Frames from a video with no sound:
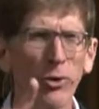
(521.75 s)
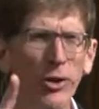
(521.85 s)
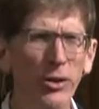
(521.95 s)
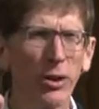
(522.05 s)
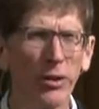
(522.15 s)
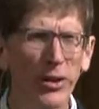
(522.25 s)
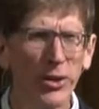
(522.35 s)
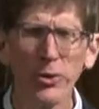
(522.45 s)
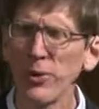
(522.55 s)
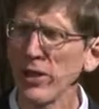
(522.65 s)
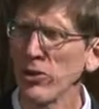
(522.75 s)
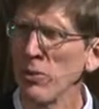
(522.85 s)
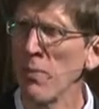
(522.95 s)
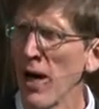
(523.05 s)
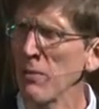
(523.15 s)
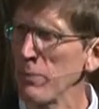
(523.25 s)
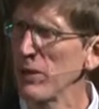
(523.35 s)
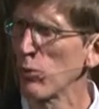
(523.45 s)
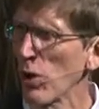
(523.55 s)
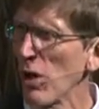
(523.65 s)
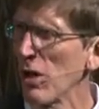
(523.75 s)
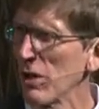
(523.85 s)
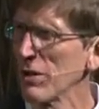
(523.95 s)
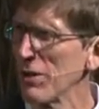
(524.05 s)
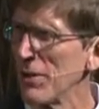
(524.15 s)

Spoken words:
occur to you that you might be wrong?